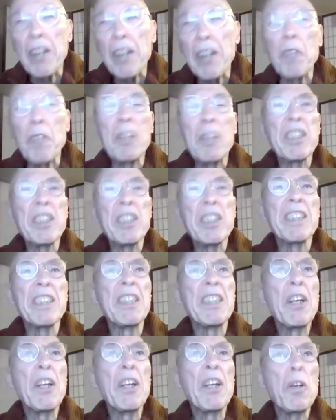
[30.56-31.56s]
which there's
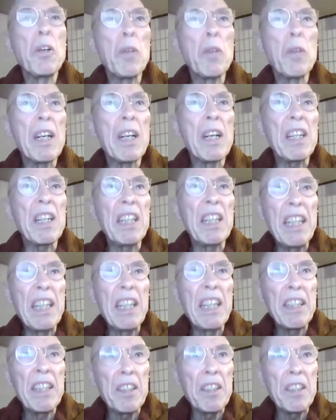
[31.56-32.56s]
no clear
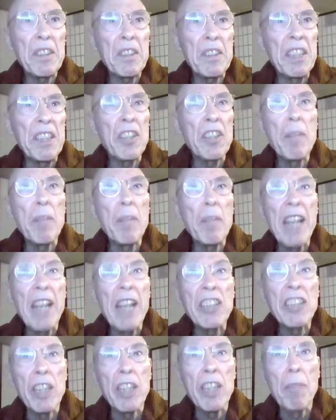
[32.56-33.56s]
determination
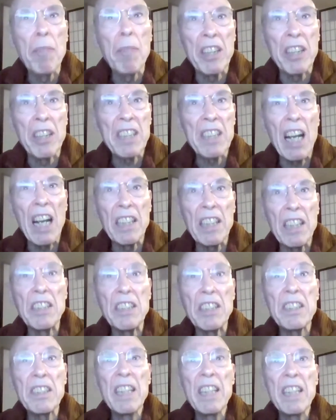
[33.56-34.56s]
among scholars.
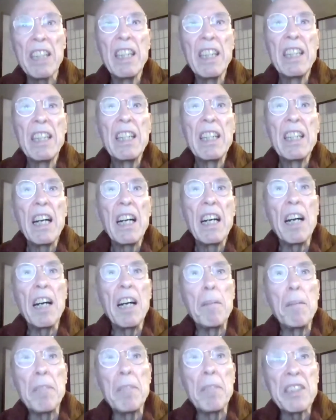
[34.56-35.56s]
There's
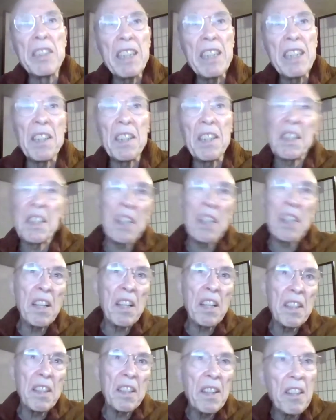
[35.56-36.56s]
still
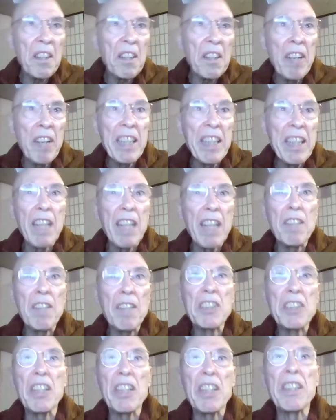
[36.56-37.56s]
a great deal of
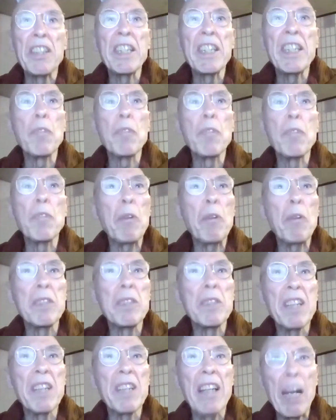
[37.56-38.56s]
uncertainty. What was the
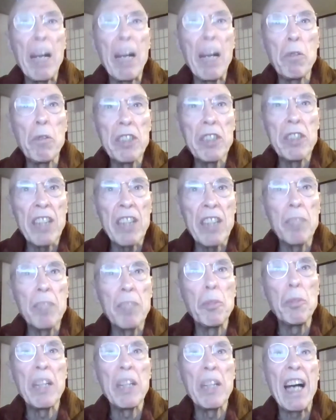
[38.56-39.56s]
language that the Buddha
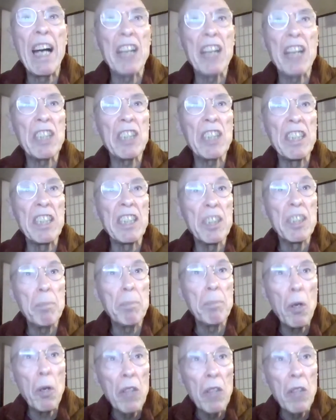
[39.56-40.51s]
actually spoke?